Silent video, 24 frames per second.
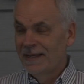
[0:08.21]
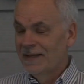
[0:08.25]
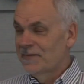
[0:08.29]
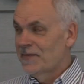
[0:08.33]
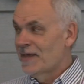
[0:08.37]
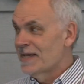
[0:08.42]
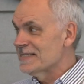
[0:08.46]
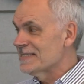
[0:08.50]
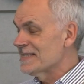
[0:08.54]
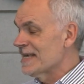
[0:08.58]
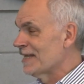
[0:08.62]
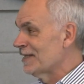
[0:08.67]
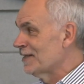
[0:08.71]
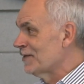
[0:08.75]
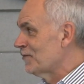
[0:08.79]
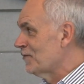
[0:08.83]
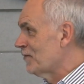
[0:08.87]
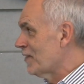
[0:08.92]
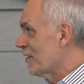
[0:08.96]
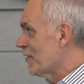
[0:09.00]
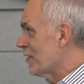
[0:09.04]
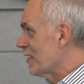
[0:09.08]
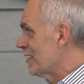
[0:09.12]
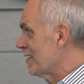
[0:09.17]
Thanks, Alan,
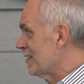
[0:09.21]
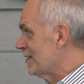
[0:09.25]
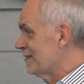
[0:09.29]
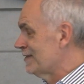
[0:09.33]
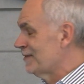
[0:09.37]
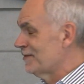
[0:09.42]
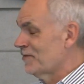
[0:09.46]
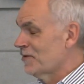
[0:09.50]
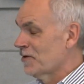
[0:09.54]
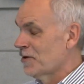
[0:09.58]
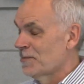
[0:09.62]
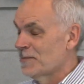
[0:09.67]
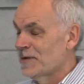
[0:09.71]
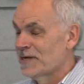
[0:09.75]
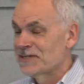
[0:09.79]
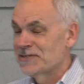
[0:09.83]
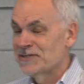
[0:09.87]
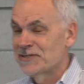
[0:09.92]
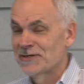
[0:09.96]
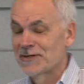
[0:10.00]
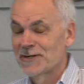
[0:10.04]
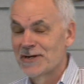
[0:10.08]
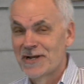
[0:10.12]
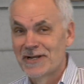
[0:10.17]
very, very
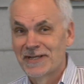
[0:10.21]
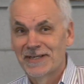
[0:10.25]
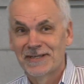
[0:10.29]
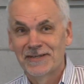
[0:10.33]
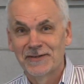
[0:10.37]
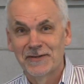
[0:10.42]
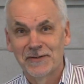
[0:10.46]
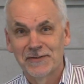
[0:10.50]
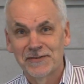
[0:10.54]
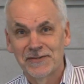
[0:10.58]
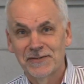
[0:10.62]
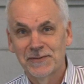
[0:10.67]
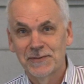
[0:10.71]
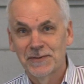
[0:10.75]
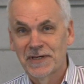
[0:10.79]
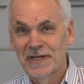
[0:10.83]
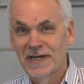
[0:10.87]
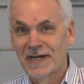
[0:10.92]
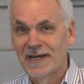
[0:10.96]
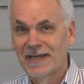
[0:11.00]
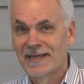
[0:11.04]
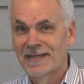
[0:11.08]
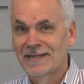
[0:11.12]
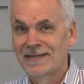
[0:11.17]
much. You're too
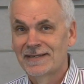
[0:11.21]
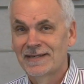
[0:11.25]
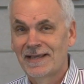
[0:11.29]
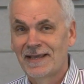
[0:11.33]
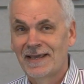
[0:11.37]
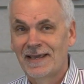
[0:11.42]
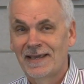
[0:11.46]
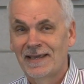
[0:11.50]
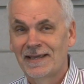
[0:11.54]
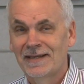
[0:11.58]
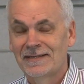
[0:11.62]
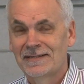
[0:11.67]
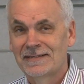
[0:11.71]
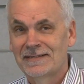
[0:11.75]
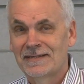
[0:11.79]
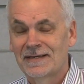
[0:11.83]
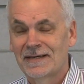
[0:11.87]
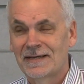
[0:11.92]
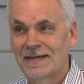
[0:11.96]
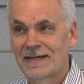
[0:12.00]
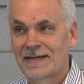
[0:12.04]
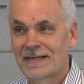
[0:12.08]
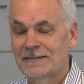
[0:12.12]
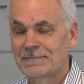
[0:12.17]
kind, and
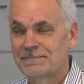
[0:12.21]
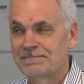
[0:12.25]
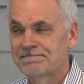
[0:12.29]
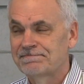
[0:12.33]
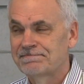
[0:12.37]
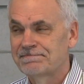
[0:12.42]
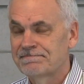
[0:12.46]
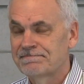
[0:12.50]
I've